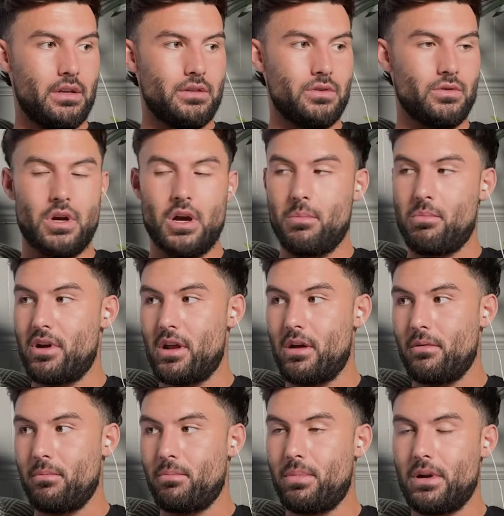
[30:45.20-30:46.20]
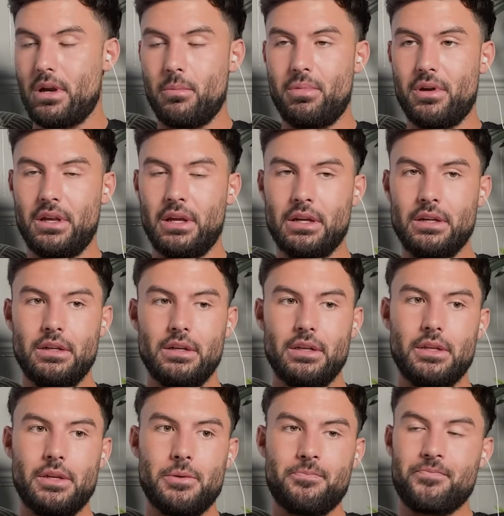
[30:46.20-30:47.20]
have her opinion. But
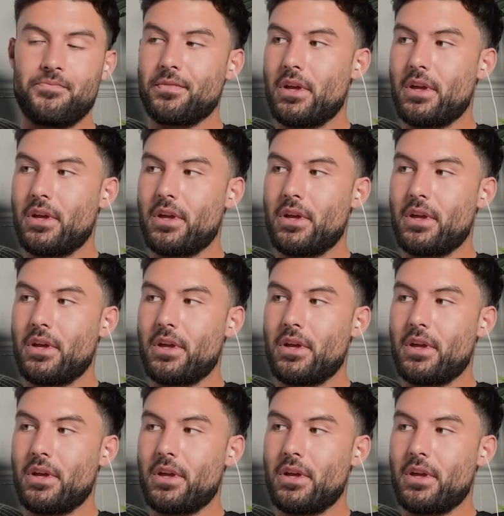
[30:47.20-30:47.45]
then it made me